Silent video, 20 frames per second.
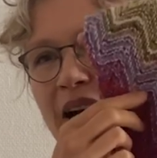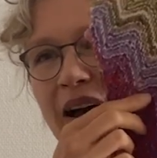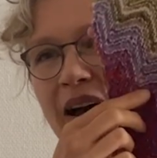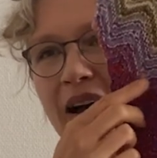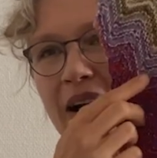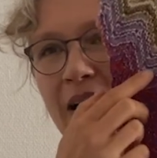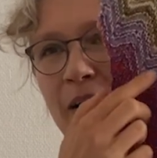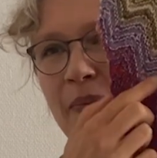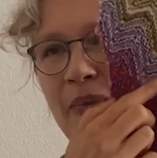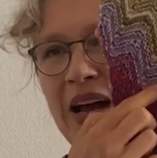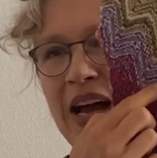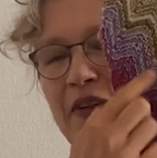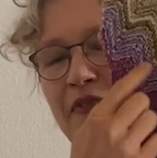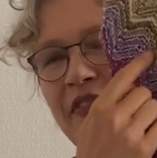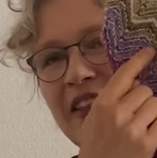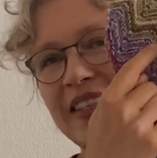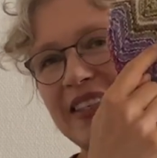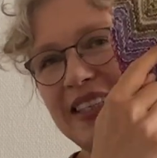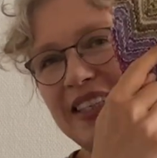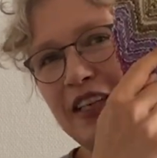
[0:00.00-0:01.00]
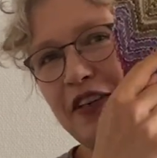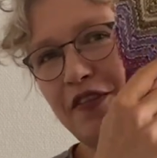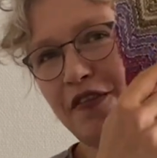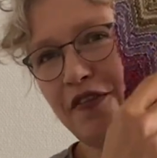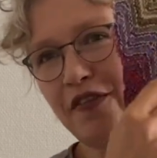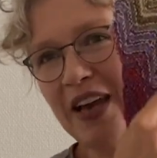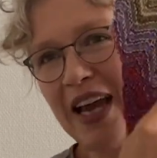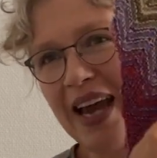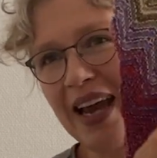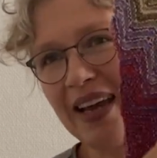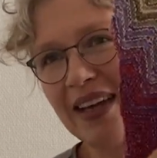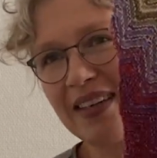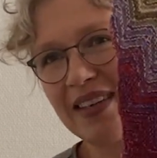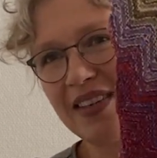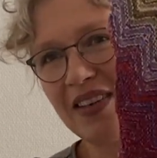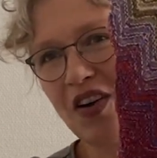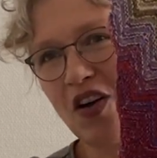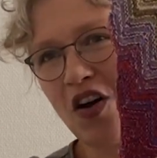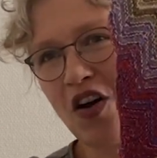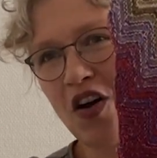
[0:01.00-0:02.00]
have this effect
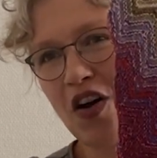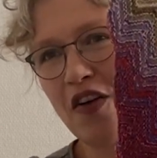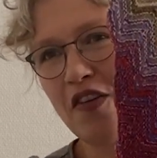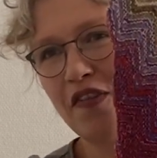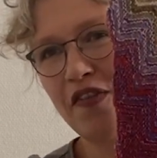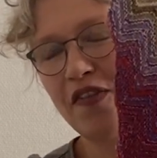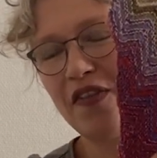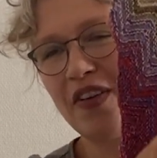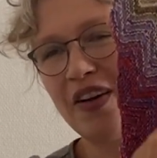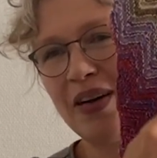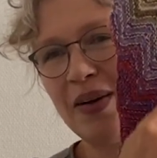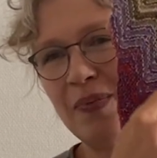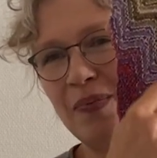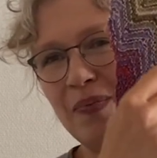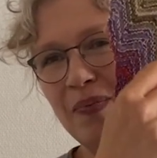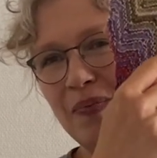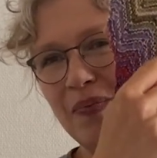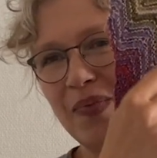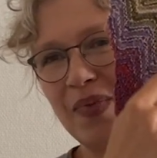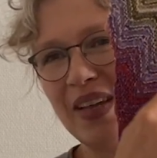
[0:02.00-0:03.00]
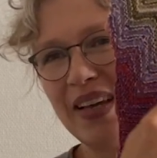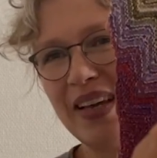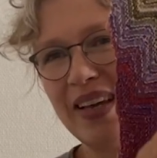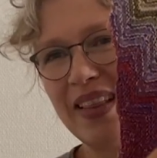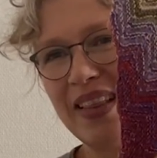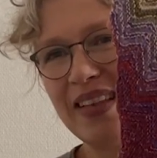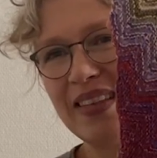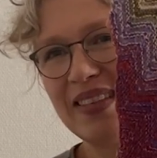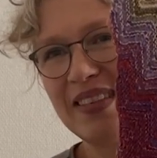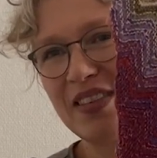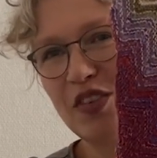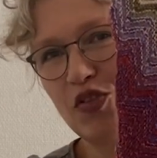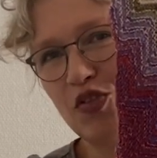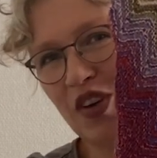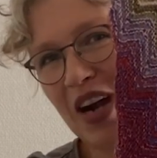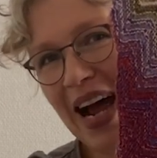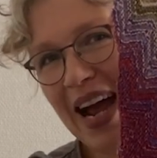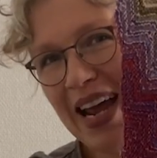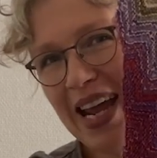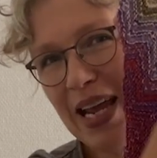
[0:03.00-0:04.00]
of the
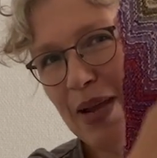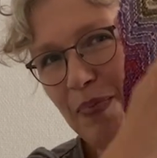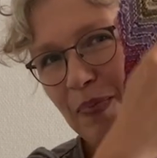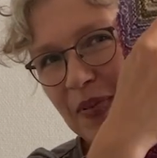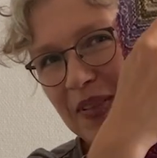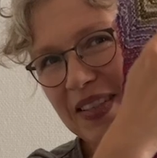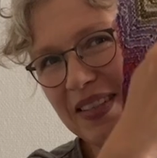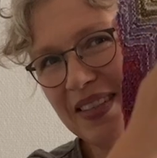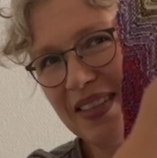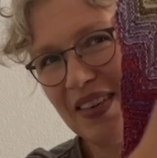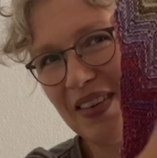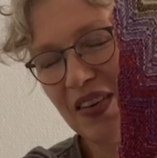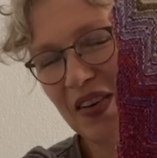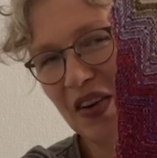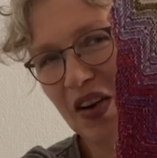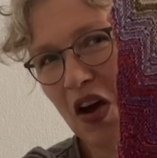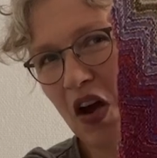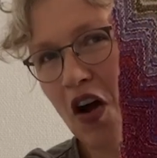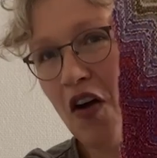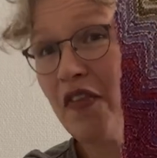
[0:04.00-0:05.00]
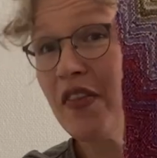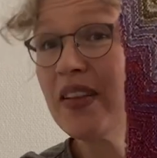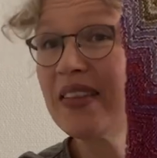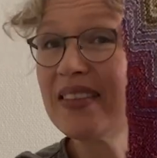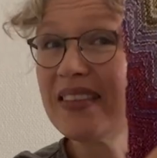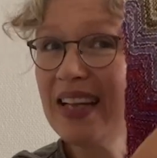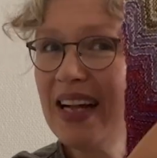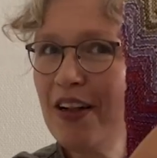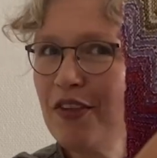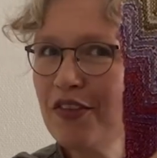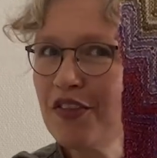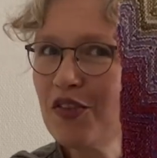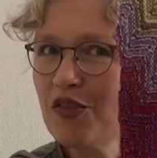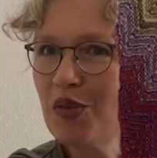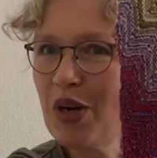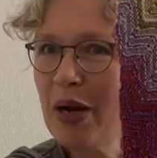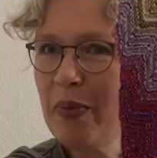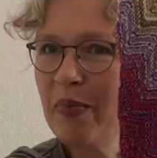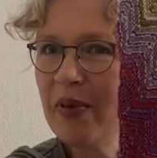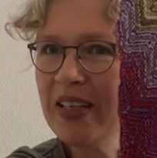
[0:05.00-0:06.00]
stripes of the
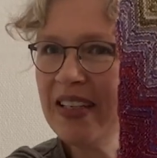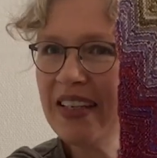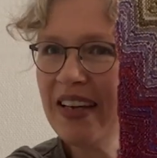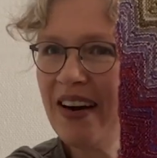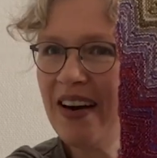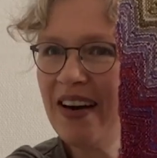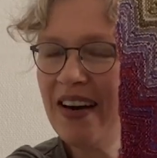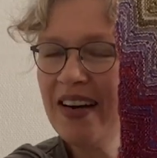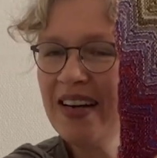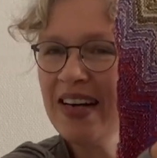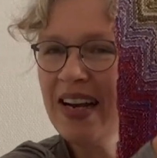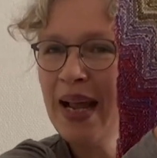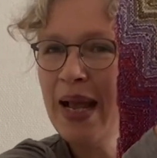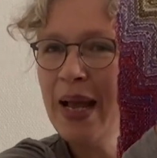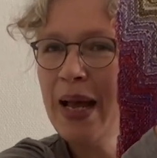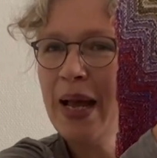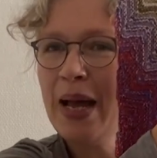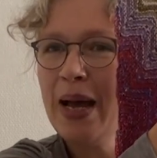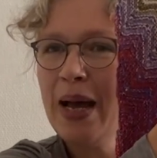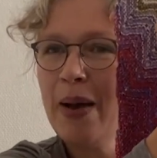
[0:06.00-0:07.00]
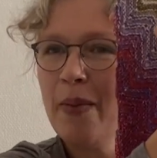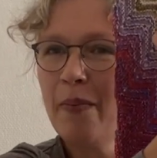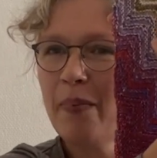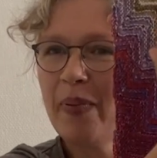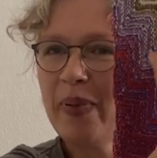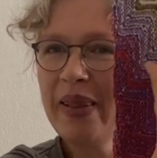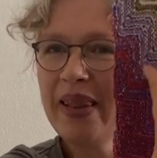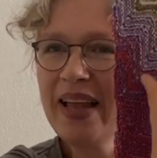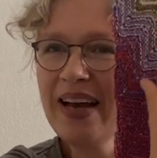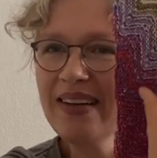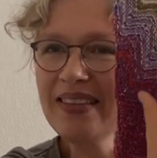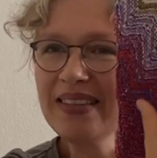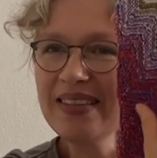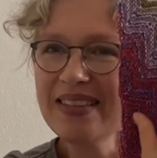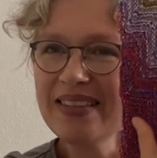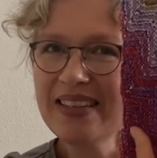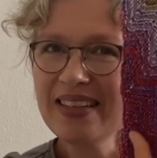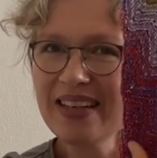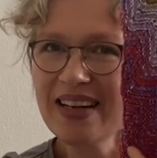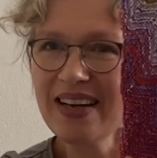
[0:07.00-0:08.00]
self-striping yarn plus
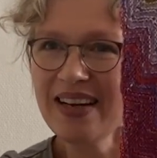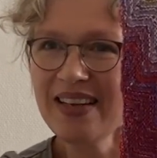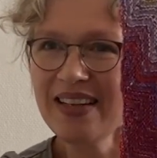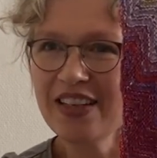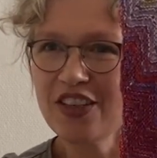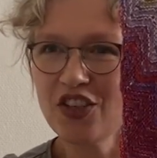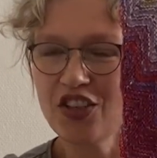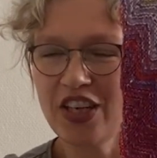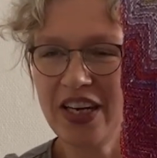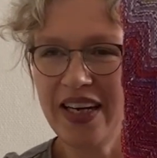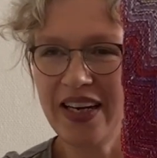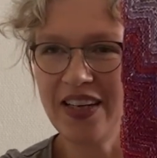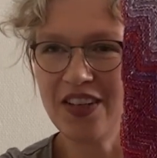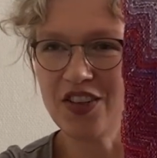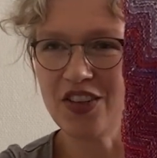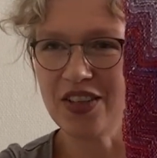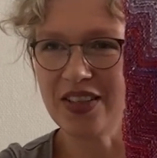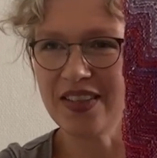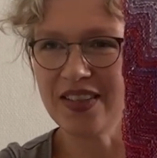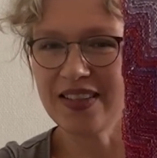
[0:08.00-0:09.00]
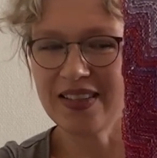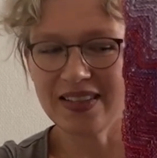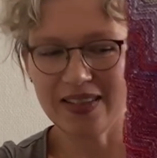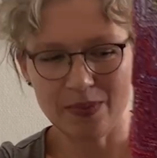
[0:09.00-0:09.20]
the color changes,